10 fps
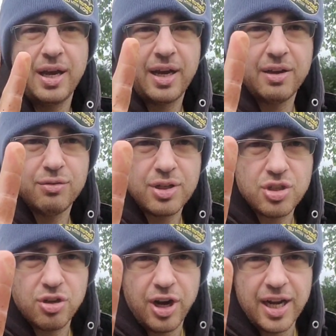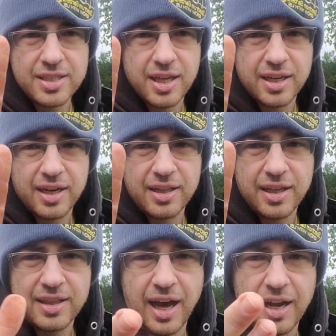kind of rust on our hands, like
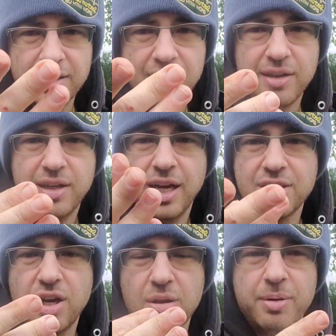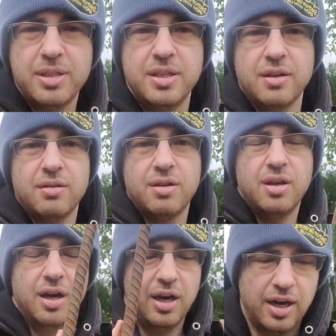that. It's not a big deal.
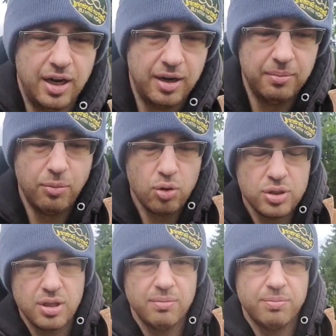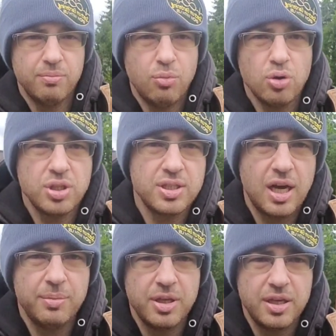Most of the
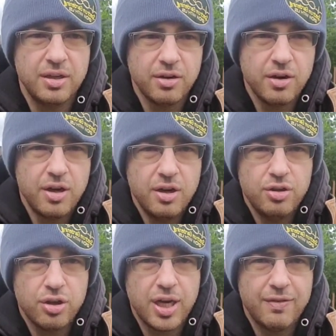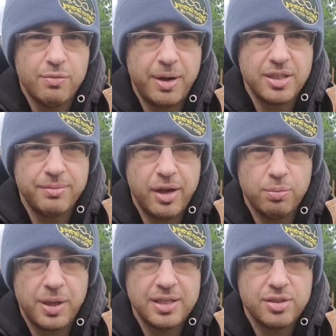time of the year, they're covered by tomato
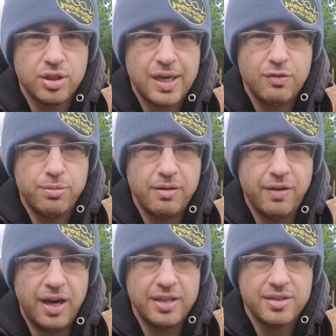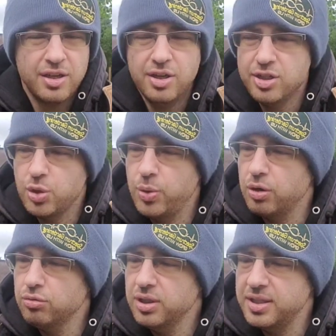plants and they're covered by vines, so we
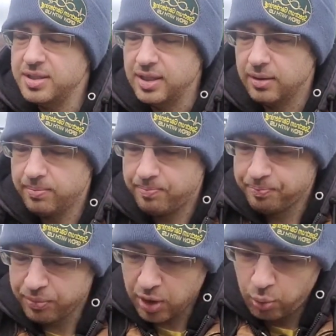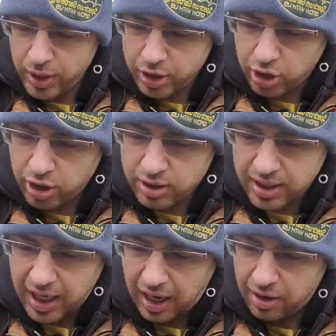don't really see them. We could
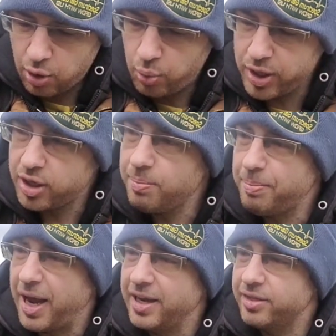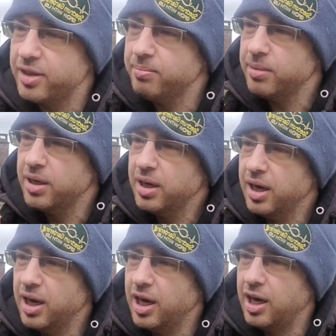paint them
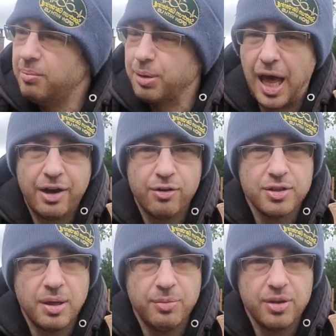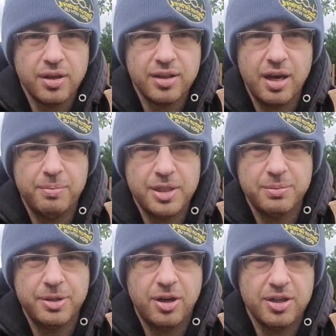black or something like that, but to
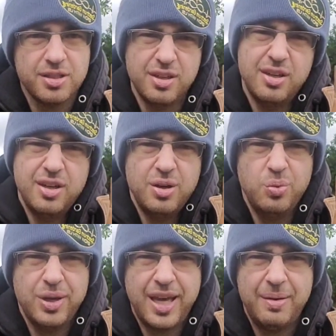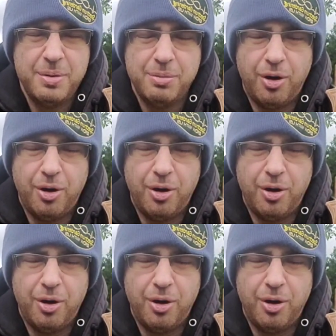be honest, we can't be